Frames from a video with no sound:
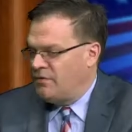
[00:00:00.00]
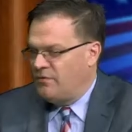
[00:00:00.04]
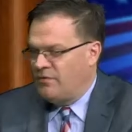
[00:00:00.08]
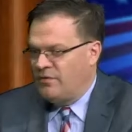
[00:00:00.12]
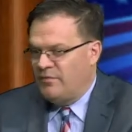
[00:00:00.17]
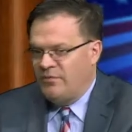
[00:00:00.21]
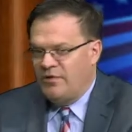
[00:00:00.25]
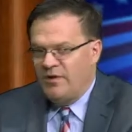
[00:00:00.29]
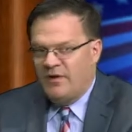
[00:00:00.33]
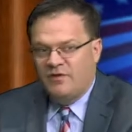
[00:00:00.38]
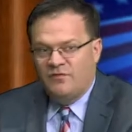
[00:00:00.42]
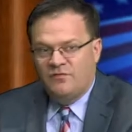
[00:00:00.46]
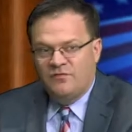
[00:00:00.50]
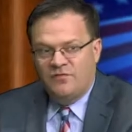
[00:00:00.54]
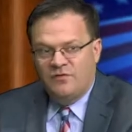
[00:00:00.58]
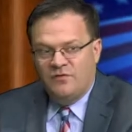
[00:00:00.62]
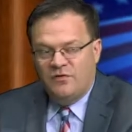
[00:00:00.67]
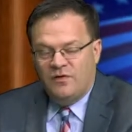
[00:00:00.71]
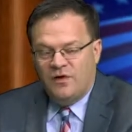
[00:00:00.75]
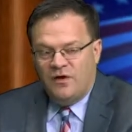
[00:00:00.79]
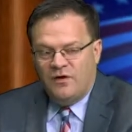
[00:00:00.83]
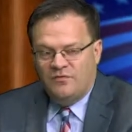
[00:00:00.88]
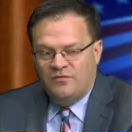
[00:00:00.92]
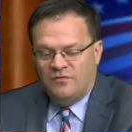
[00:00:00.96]
Well, let me ask
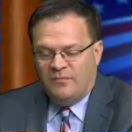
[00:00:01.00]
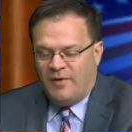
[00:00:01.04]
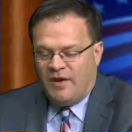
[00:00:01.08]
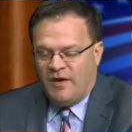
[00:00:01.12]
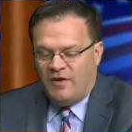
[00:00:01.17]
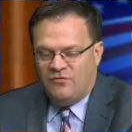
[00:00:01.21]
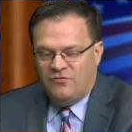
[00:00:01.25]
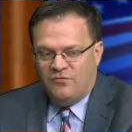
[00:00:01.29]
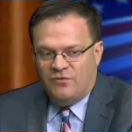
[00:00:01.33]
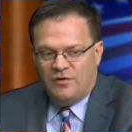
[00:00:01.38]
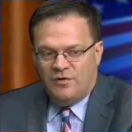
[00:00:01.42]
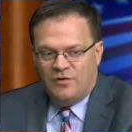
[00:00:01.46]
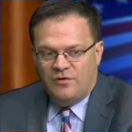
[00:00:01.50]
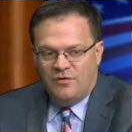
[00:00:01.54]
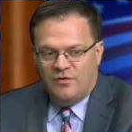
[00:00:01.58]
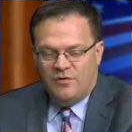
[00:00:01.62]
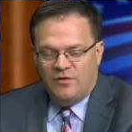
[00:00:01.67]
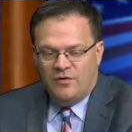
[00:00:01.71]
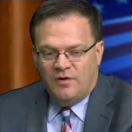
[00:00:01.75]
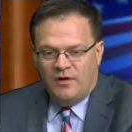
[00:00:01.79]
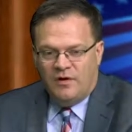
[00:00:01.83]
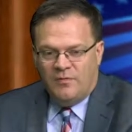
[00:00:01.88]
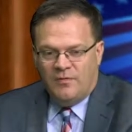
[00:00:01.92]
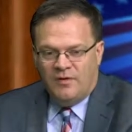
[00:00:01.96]
you, ask Patrick
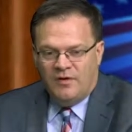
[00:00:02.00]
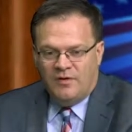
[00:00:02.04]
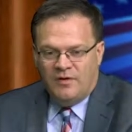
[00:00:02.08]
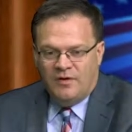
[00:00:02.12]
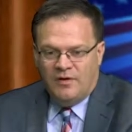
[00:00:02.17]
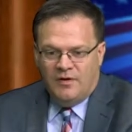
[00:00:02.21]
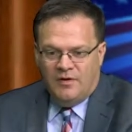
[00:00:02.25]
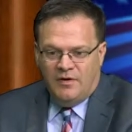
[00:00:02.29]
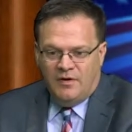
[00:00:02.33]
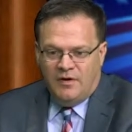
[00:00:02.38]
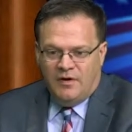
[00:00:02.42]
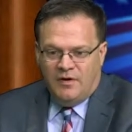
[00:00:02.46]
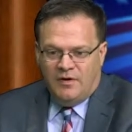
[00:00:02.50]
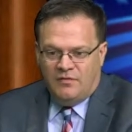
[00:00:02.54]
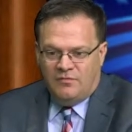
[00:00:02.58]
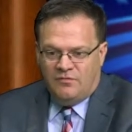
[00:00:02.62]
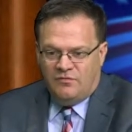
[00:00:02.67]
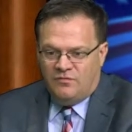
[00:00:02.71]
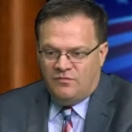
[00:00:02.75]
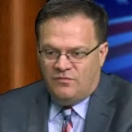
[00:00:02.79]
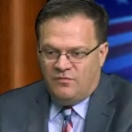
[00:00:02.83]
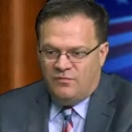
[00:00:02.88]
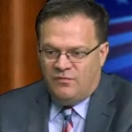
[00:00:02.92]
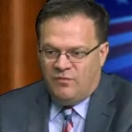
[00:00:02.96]
here. I mean,
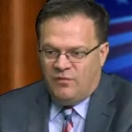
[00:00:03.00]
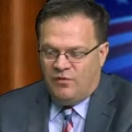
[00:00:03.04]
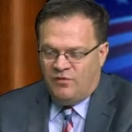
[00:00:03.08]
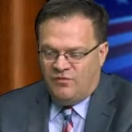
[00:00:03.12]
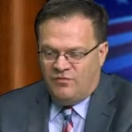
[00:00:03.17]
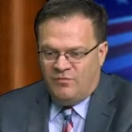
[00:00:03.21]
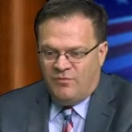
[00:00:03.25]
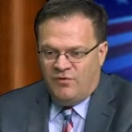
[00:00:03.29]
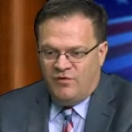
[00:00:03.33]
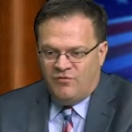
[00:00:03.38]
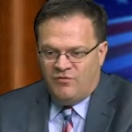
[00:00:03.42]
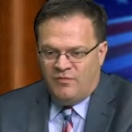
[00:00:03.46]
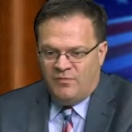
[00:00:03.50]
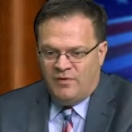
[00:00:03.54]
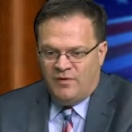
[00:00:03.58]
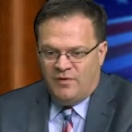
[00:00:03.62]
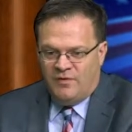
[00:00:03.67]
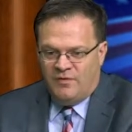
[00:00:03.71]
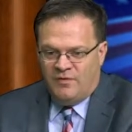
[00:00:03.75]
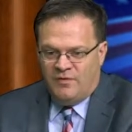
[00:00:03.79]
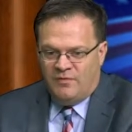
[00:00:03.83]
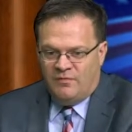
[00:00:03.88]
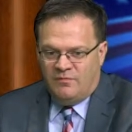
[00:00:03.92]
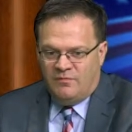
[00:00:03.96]
as Mary just mentioned, I mean,
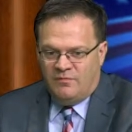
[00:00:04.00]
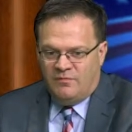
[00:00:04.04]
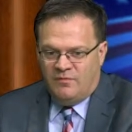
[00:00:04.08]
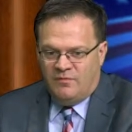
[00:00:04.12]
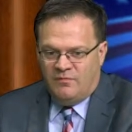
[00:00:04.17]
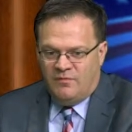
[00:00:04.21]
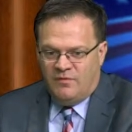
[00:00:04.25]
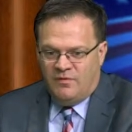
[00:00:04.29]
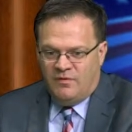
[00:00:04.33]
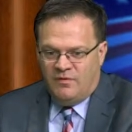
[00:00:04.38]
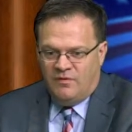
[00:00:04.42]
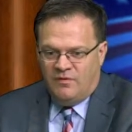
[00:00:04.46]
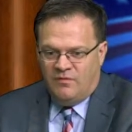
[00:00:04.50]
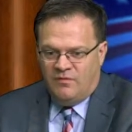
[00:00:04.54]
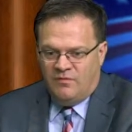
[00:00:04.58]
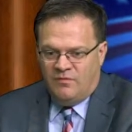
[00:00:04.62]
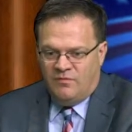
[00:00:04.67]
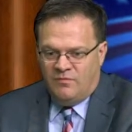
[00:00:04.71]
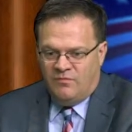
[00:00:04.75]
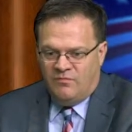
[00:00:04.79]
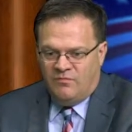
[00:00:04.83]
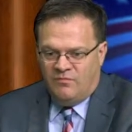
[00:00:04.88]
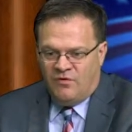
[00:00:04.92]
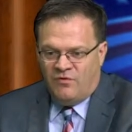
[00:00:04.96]
the, the
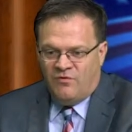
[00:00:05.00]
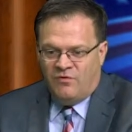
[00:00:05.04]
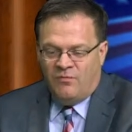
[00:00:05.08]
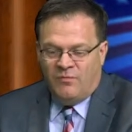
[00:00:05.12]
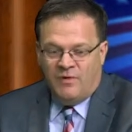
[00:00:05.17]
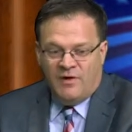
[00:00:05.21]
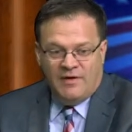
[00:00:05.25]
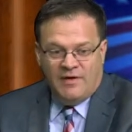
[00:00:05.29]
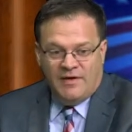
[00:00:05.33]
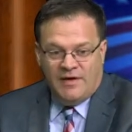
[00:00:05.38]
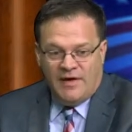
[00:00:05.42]
federal money